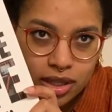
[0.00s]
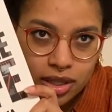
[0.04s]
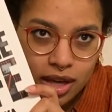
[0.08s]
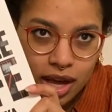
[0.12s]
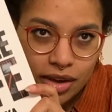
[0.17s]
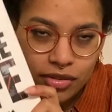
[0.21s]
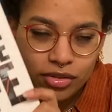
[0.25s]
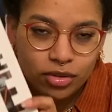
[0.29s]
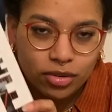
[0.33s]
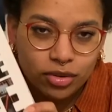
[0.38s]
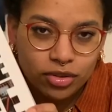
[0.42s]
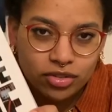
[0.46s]

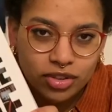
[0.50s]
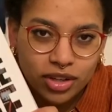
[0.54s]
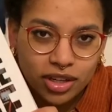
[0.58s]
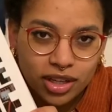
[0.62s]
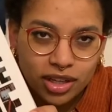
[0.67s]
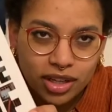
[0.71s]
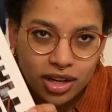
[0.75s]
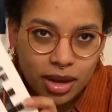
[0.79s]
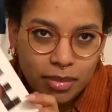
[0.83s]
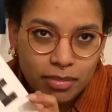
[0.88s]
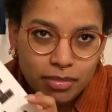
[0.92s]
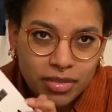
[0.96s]
Everyone read
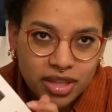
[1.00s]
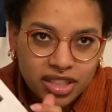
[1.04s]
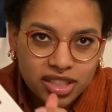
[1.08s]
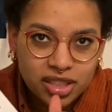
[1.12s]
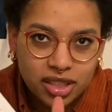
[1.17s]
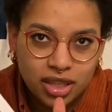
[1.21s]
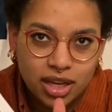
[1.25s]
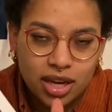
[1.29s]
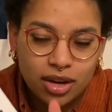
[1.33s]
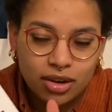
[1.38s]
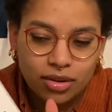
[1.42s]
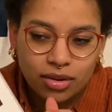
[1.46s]
it. I'm
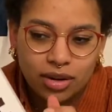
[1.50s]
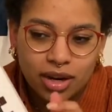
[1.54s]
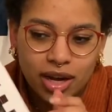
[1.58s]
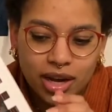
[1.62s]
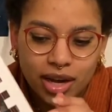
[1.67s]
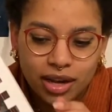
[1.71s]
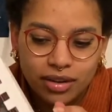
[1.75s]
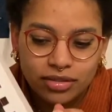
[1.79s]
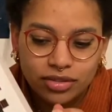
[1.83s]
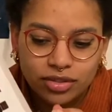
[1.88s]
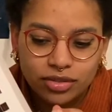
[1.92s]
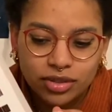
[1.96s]
missing out. I
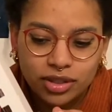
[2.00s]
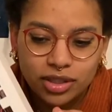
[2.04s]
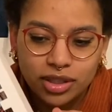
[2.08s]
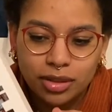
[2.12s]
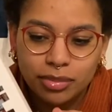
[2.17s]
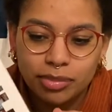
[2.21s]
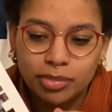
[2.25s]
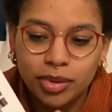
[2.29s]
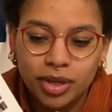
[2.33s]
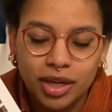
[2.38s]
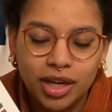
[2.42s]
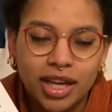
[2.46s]
have to read it.
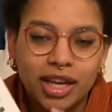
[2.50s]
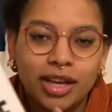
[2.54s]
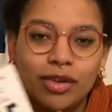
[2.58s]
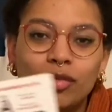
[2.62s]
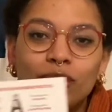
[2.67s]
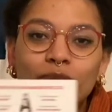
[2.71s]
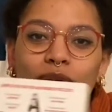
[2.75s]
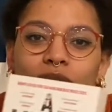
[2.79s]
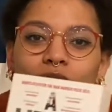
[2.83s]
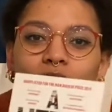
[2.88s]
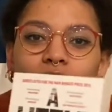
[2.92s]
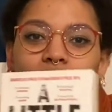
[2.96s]
But it
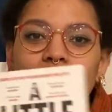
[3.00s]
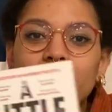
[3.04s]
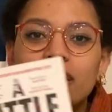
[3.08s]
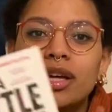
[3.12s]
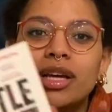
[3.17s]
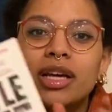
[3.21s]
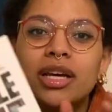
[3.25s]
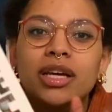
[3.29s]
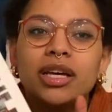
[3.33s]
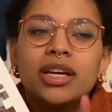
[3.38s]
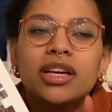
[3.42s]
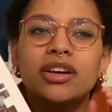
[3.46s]
will
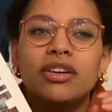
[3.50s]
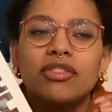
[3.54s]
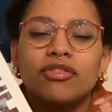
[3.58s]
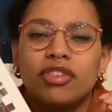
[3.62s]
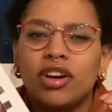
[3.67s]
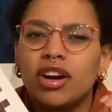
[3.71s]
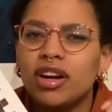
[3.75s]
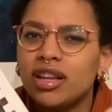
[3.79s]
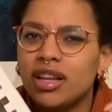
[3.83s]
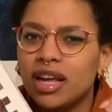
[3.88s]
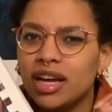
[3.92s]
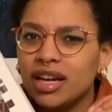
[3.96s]

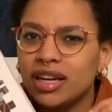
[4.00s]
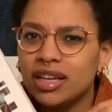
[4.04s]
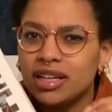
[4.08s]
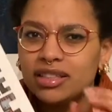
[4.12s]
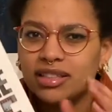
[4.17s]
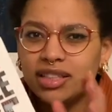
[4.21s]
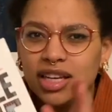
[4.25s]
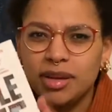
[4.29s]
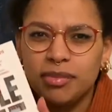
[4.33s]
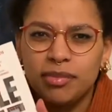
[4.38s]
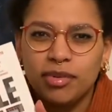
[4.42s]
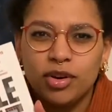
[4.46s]
very likely
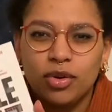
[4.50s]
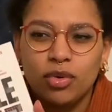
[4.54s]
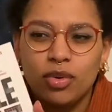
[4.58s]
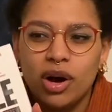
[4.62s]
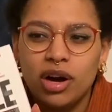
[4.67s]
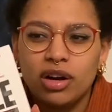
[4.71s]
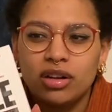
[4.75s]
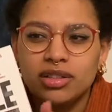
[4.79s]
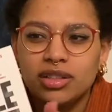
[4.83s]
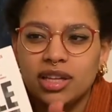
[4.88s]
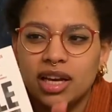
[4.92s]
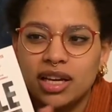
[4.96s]
take me a
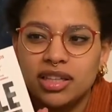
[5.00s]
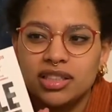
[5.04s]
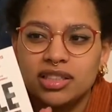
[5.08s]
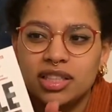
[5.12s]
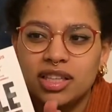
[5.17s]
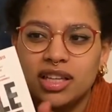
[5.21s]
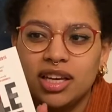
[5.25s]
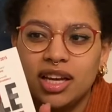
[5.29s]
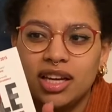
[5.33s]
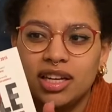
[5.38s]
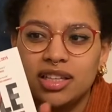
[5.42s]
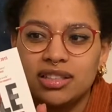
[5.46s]
while to
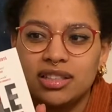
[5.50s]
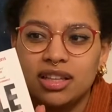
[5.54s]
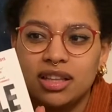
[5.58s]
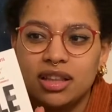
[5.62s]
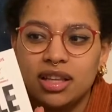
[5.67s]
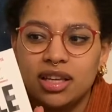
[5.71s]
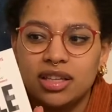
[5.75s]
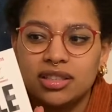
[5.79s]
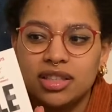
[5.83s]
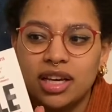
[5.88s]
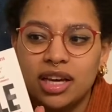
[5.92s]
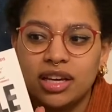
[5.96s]
actually get into
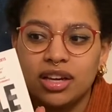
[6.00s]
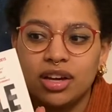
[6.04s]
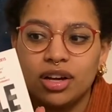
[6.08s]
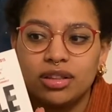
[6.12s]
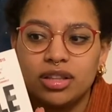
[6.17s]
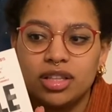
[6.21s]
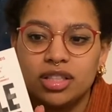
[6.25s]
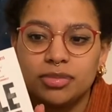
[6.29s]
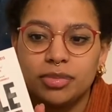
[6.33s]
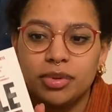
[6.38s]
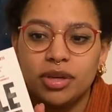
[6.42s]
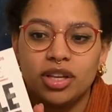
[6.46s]
this. I got
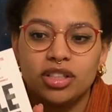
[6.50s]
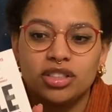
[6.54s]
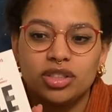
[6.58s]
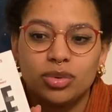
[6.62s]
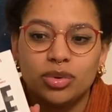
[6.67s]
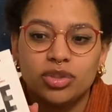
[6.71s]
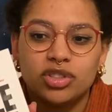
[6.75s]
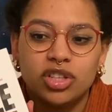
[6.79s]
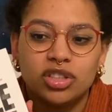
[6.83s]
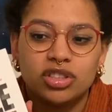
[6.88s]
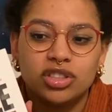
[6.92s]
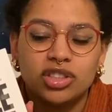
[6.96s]
this because it
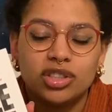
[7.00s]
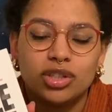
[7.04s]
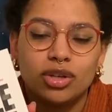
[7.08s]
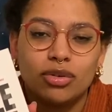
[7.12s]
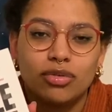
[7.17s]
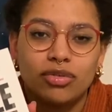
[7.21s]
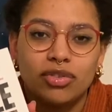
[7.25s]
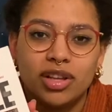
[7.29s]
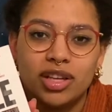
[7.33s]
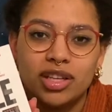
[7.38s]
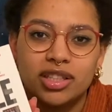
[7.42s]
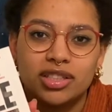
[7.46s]
was on sale
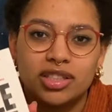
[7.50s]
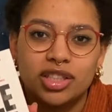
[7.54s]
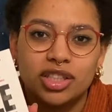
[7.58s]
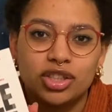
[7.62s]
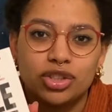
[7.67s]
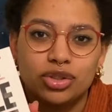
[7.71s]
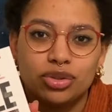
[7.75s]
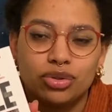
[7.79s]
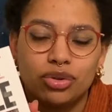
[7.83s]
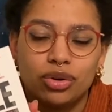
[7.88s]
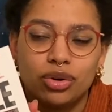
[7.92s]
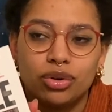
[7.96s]
for like
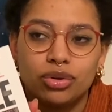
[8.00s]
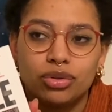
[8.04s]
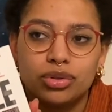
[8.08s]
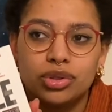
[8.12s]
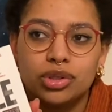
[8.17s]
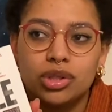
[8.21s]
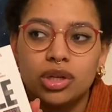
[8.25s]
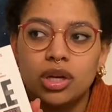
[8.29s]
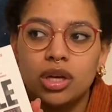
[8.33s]
€6.